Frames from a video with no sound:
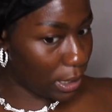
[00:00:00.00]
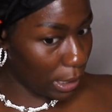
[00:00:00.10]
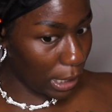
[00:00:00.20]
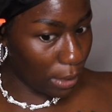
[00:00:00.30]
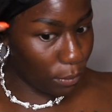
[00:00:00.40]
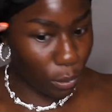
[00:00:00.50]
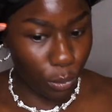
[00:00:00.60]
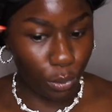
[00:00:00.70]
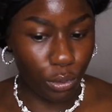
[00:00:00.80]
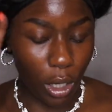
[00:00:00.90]
to give you,
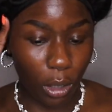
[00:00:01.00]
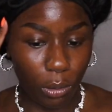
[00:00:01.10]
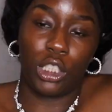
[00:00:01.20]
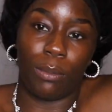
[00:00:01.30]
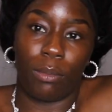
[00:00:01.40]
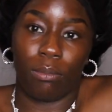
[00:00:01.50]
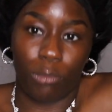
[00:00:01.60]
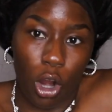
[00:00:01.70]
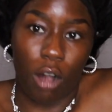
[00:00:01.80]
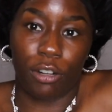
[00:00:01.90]
you know, some
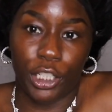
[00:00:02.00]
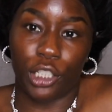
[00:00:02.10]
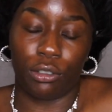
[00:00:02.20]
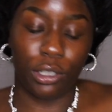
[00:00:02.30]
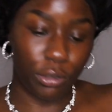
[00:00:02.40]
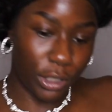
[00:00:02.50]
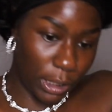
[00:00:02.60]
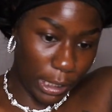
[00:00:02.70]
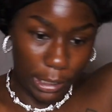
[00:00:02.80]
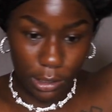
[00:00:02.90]
car insurance on your
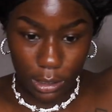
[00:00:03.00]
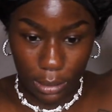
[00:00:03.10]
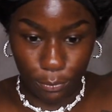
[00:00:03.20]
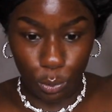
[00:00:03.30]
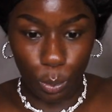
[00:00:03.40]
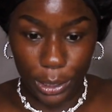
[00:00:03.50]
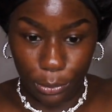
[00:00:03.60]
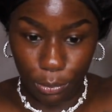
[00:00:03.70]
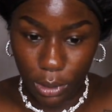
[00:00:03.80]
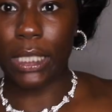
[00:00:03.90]
lace, if you
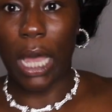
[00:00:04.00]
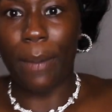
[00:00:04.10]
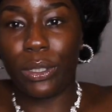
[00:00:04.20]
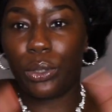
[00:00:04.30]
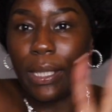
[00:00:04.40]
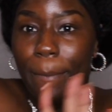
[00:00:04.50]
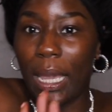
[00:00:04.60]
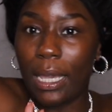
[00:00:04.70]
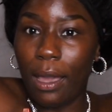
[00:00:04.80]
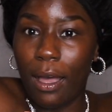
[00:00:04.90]
will. So I'm gonna do some
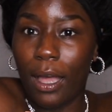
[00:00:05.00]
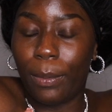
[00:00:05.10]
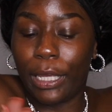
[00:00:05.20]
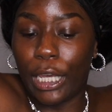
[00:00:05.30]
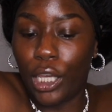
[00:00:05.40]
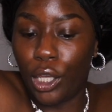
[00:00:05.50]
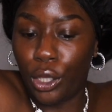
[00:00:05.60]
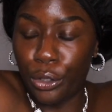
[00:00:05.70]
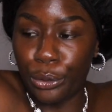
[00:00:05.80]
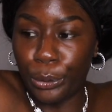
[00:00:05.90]
makeup and get
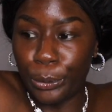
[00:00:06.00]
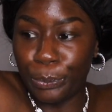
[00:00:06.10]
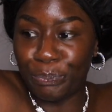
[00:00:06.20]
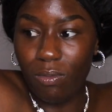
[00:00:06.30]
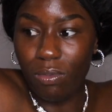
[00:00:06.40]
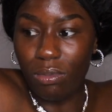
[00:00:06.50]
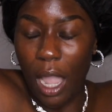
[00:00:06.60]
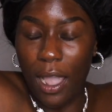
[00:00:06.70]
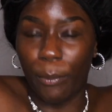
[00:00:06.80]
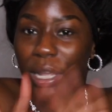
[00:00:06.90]
cute,
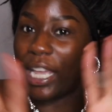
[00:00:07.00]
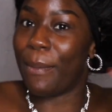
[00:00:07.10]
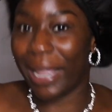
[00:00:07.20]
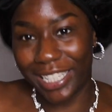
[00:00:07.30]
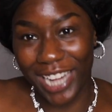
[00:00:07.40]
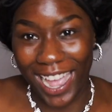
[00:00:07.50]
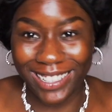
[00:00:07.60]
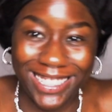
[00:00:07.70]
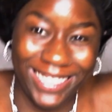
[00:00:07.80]
and we can come back and chat.